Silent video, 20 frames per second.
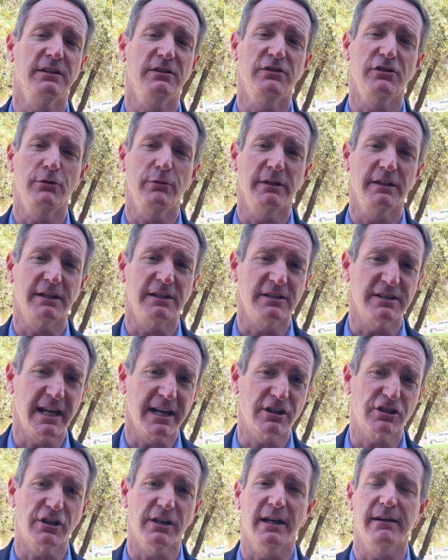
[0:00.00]
these
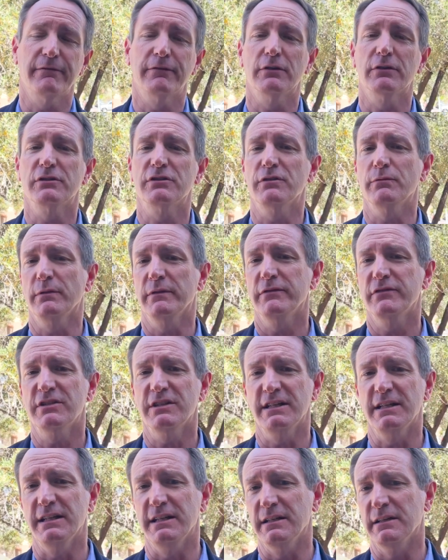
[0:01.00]
unionization efforts, and we've
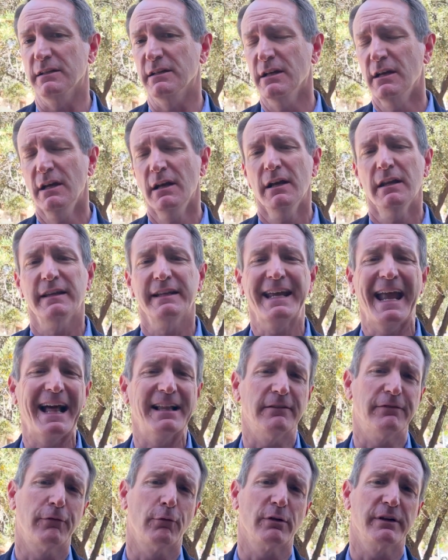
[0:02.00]
seen the
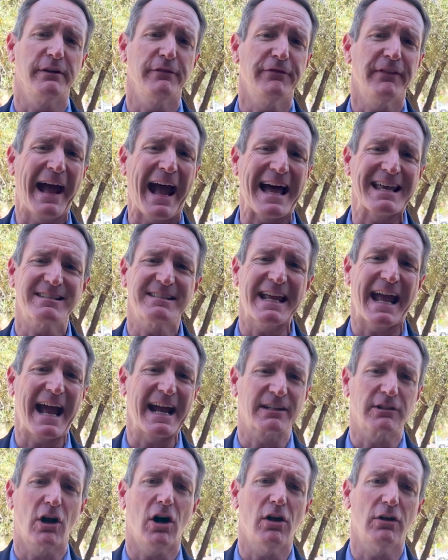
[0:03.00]
California FAST
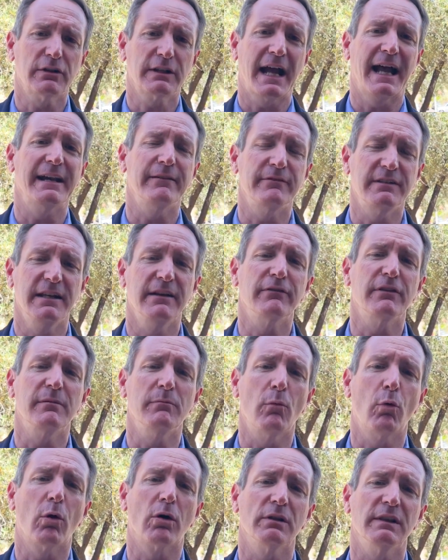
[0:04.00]
Act all kind of
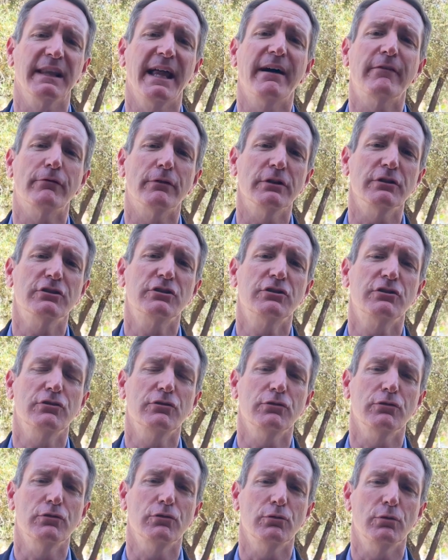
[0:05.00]
giving more leverage
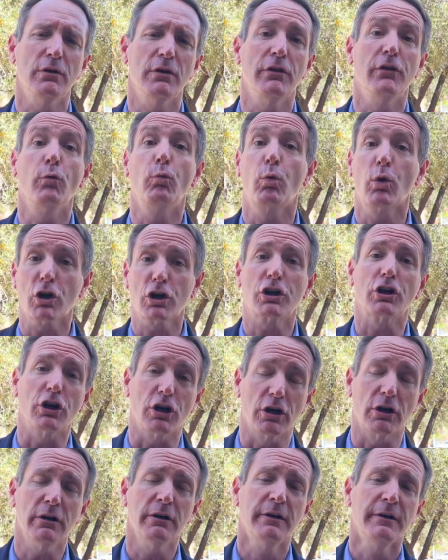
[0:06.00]
to the
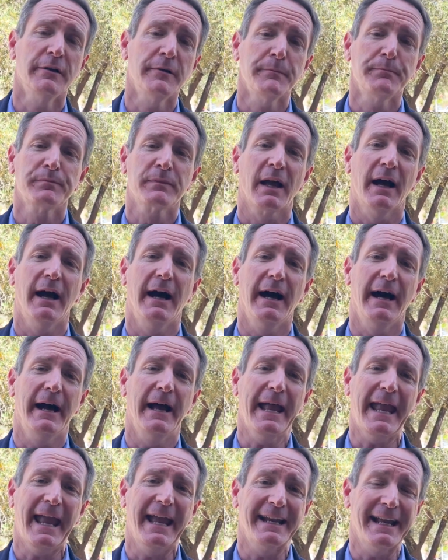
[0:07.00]
worker.
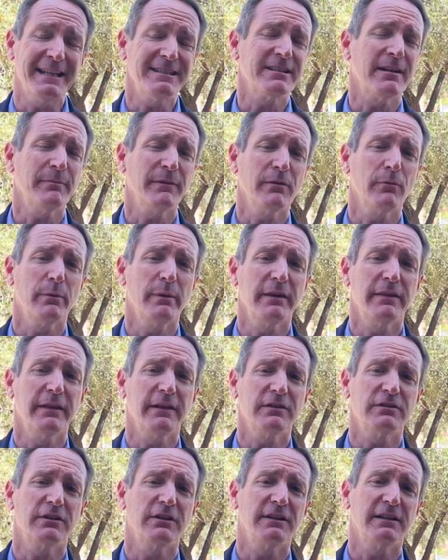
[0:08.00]
And that's something we
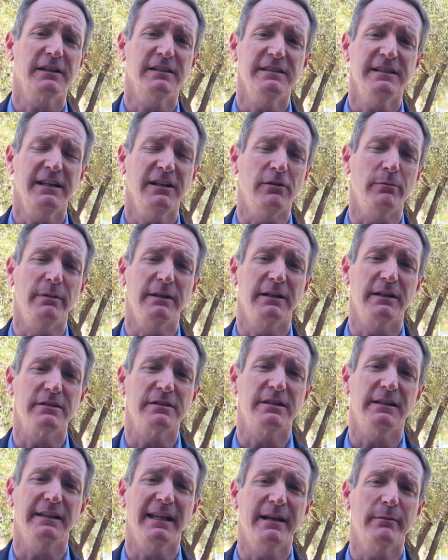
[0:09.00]
think is going to continue
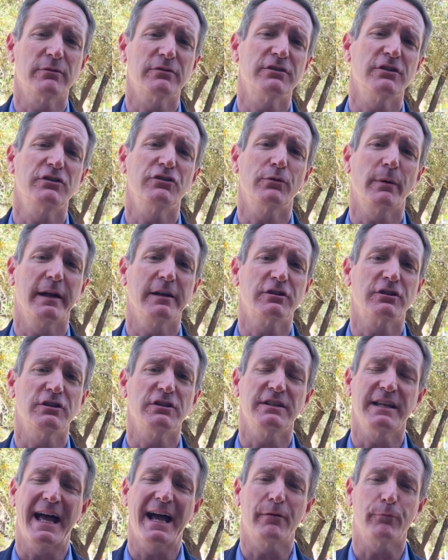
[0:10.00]
because the labor situation
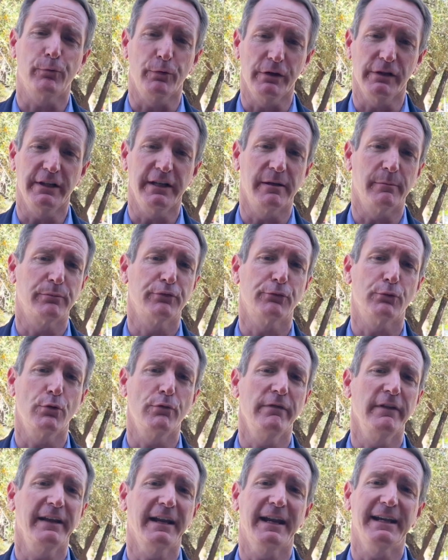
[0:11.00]
is not really
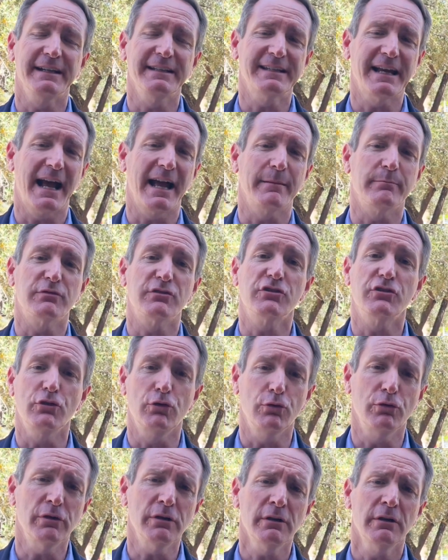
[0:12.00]
improving anytime
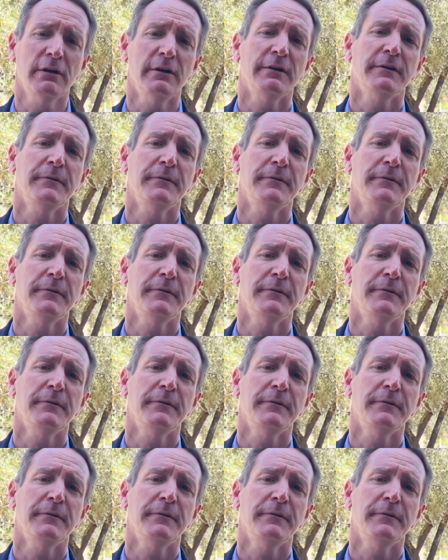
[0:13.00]
soon.